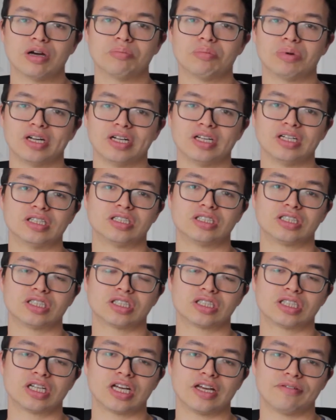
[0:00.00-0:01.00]
But it's
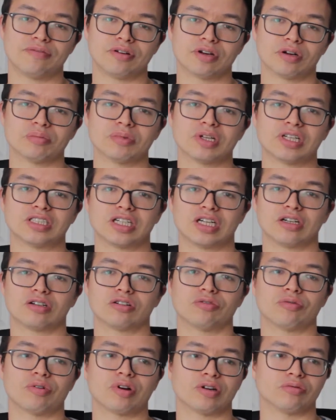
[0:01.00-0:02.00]
just a film that's
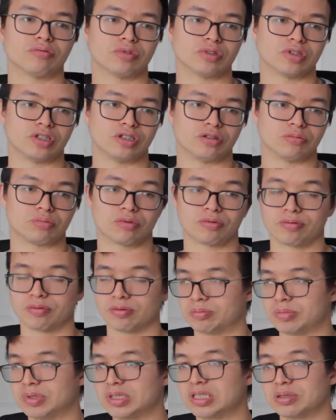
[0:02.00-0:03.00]
anchored around a really good
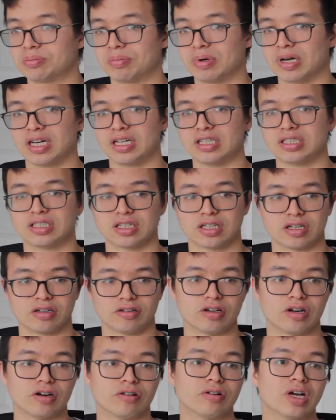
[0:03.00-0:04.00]
performance by
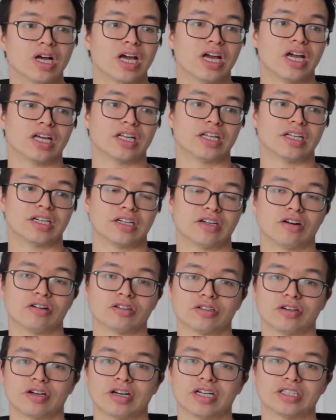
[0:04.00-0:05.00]
Salerno. And then it
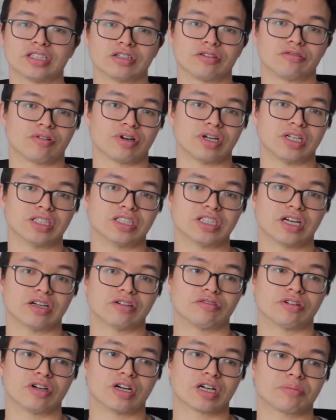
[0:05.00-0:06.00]
also has a great
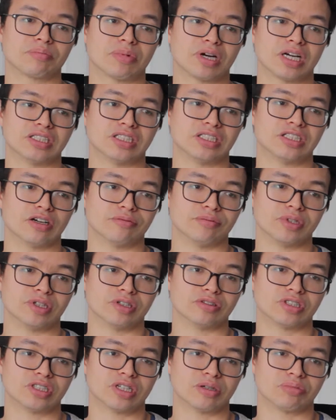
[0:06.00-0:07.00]
soundtrack by
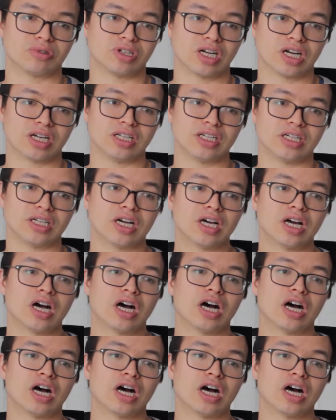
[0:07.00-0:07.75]
Stelvio Cipriani.